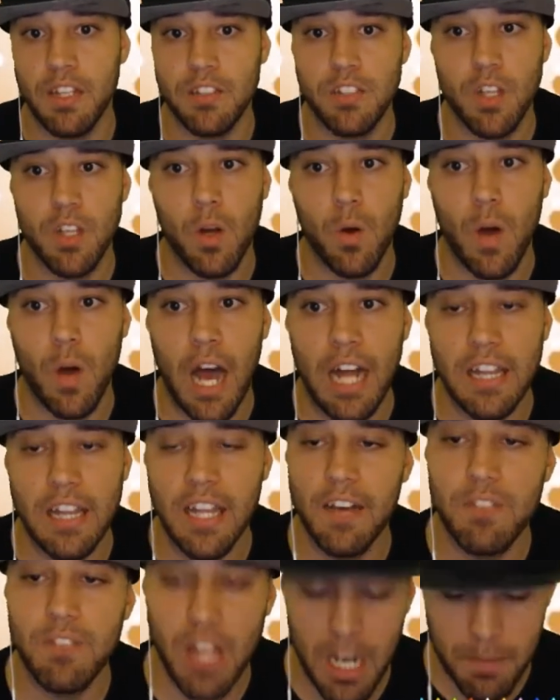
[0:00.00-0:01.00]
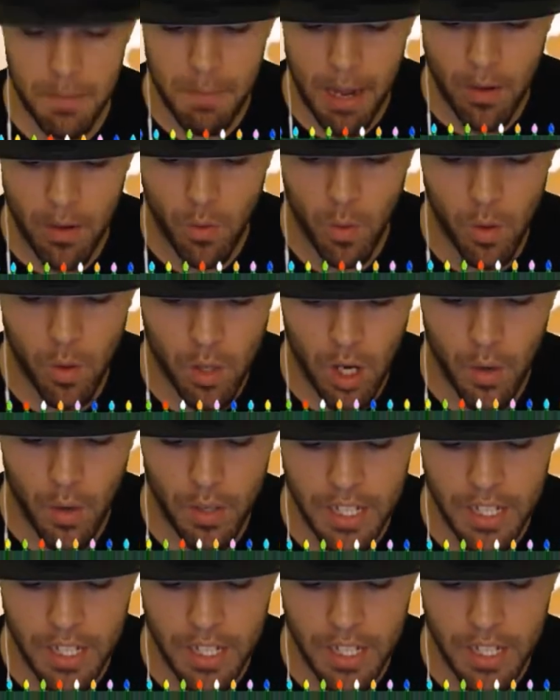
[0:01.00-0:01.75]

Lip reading: So I love that about Groggo.